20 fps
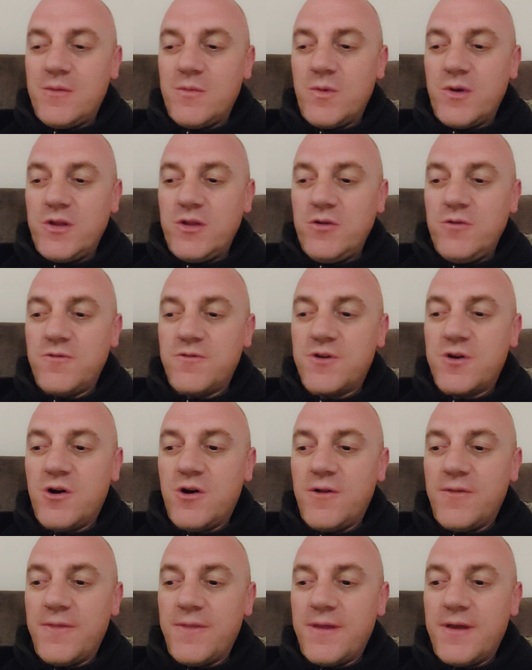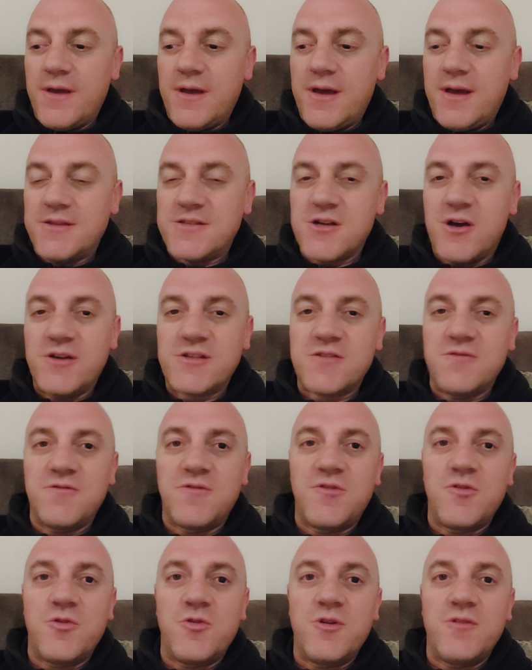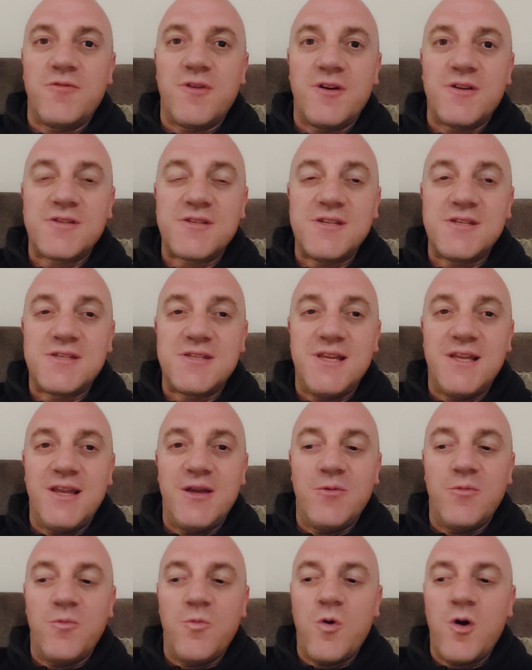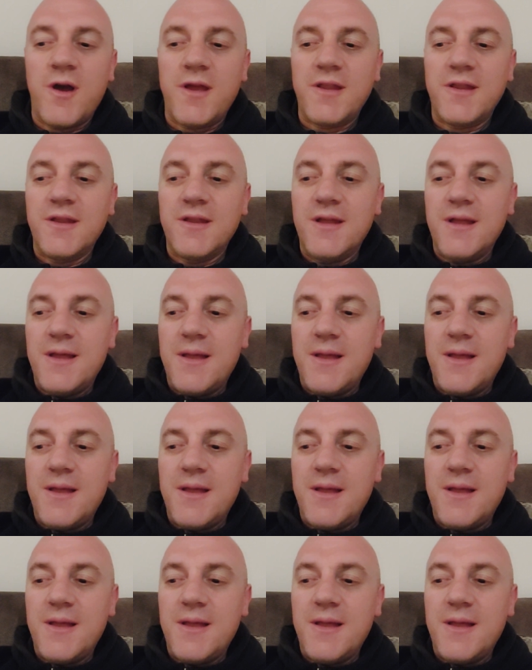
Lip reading: When you've got Tyson Fury versus Dillian Whyte,